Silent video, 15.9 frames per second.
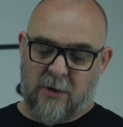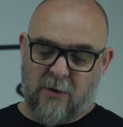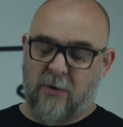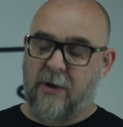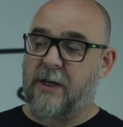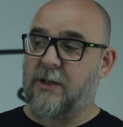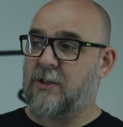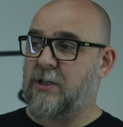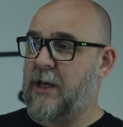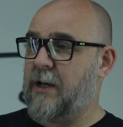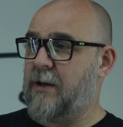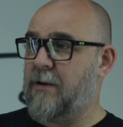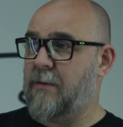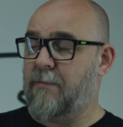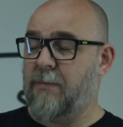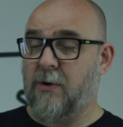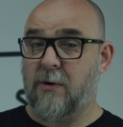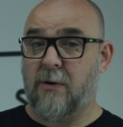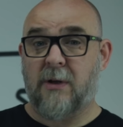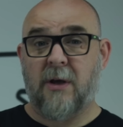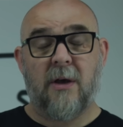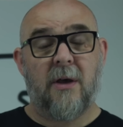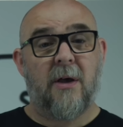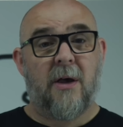It all gets taken on
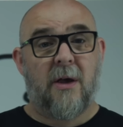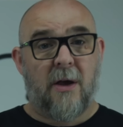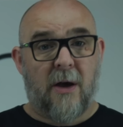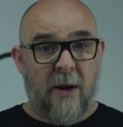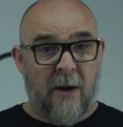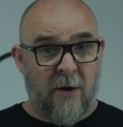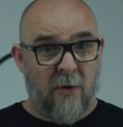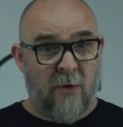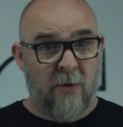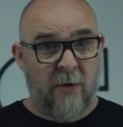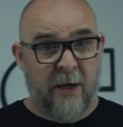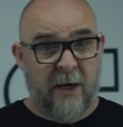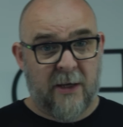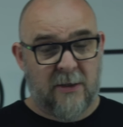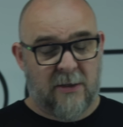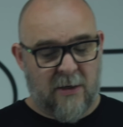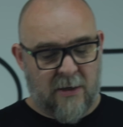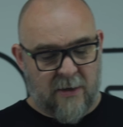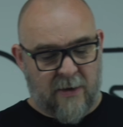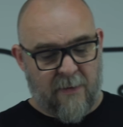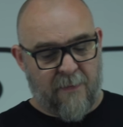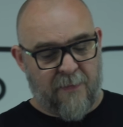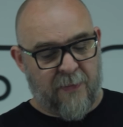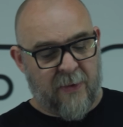board, and it all gets
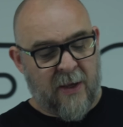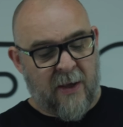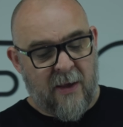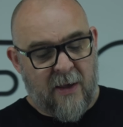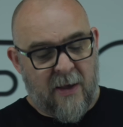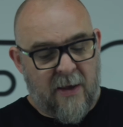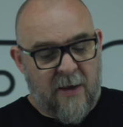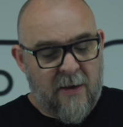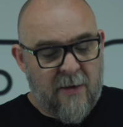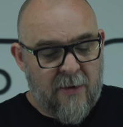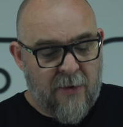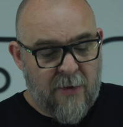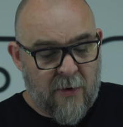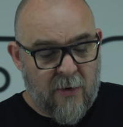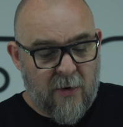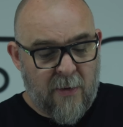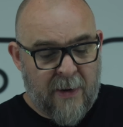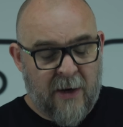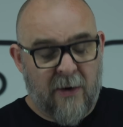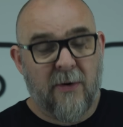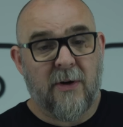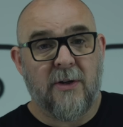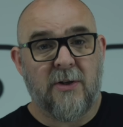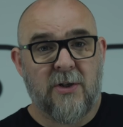thought
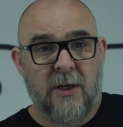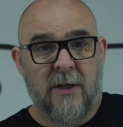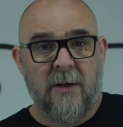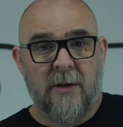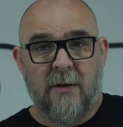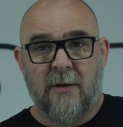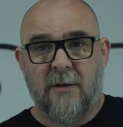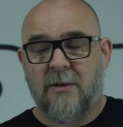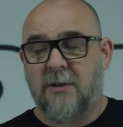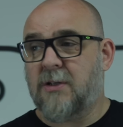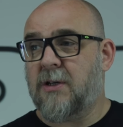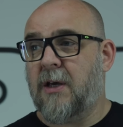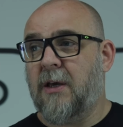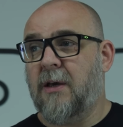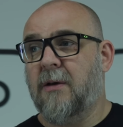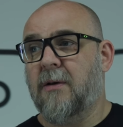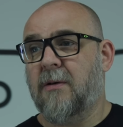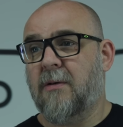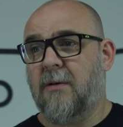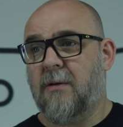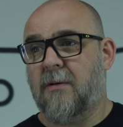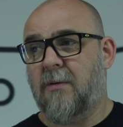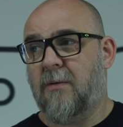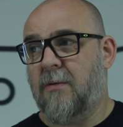about, considered, to see
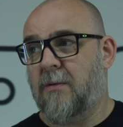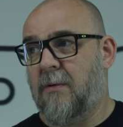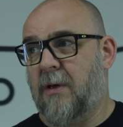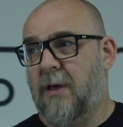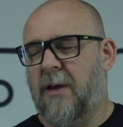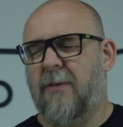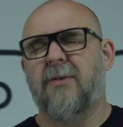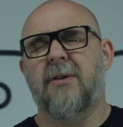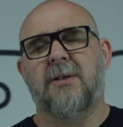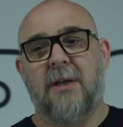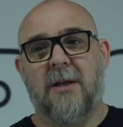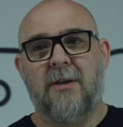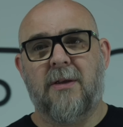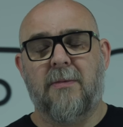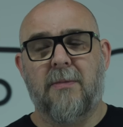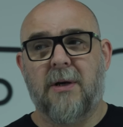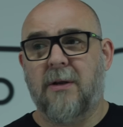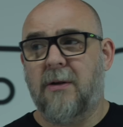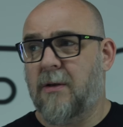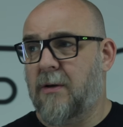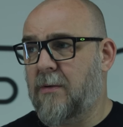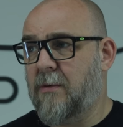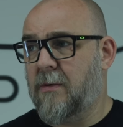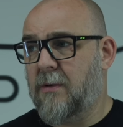if there's anything we can
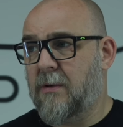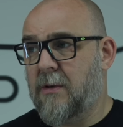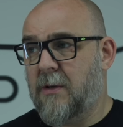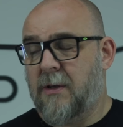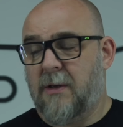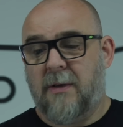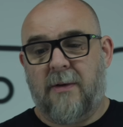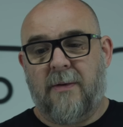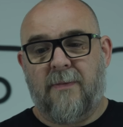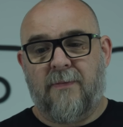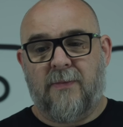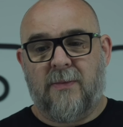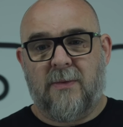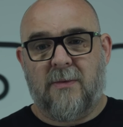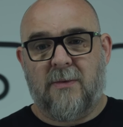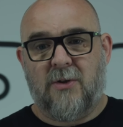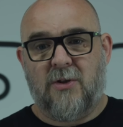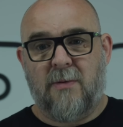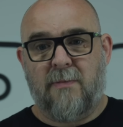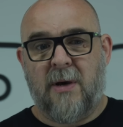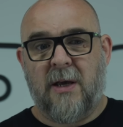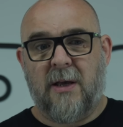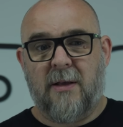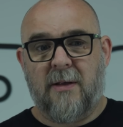do to
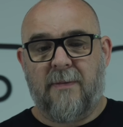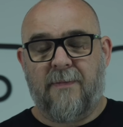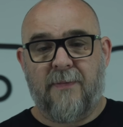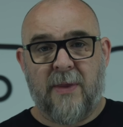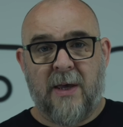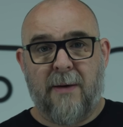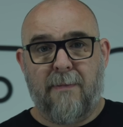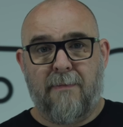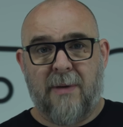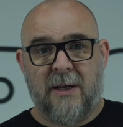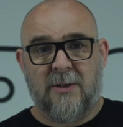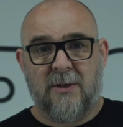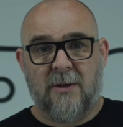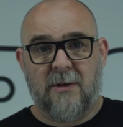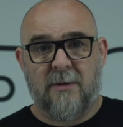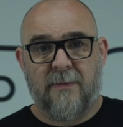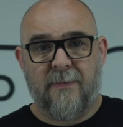make that better.